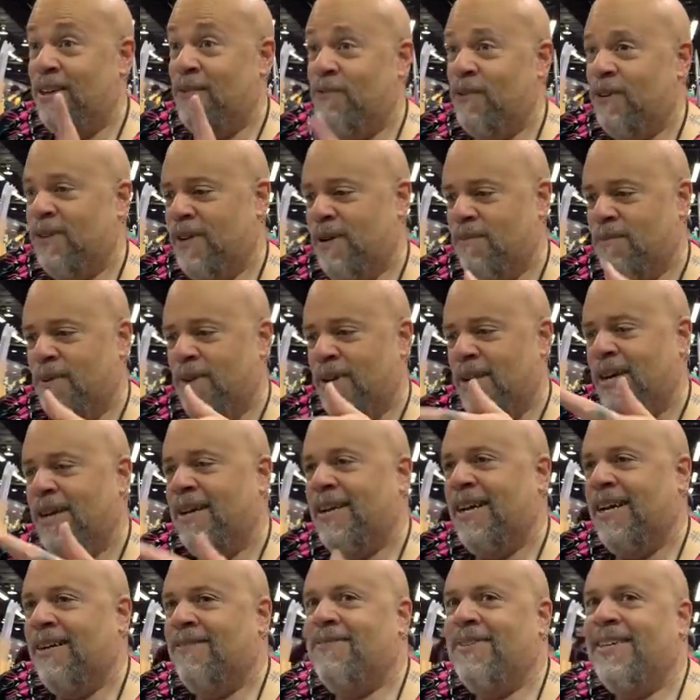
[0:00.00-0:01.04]
It's God.
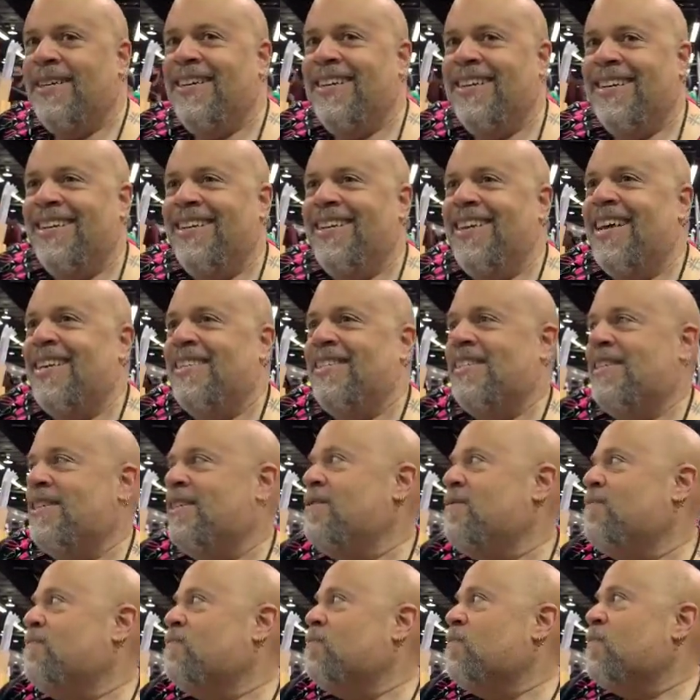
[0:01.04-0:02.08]
God's talking to us right now.